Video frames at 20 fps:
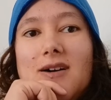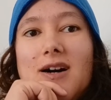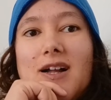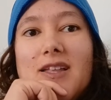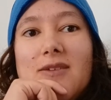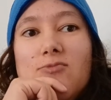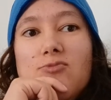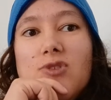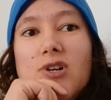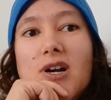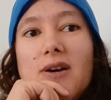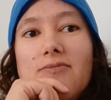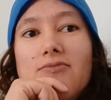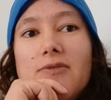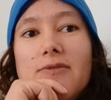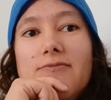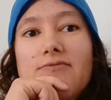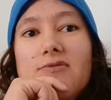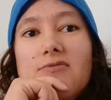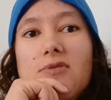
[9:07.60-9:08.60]
And I'm
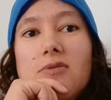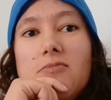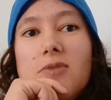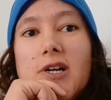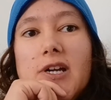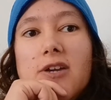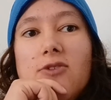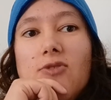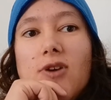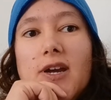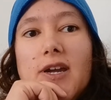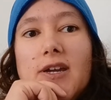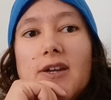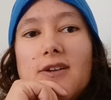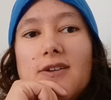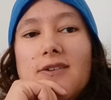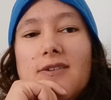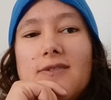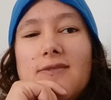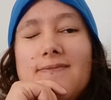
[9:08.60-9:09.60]
recovering from a
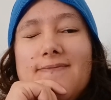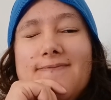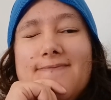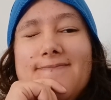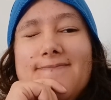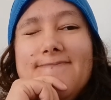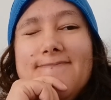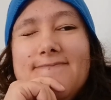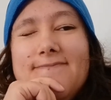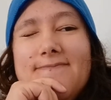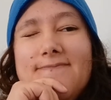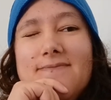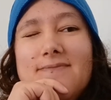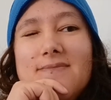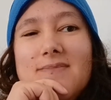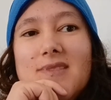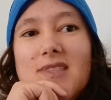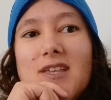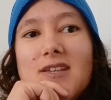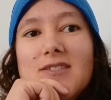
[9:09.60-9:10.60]
migraine.
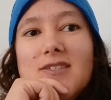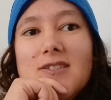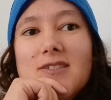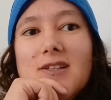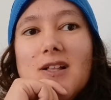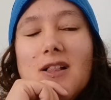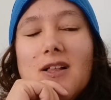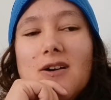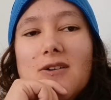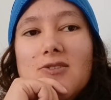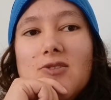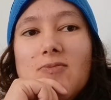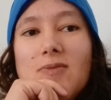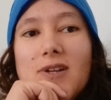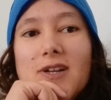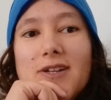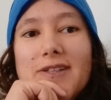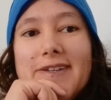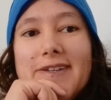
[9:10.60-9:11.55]
This is the last thing I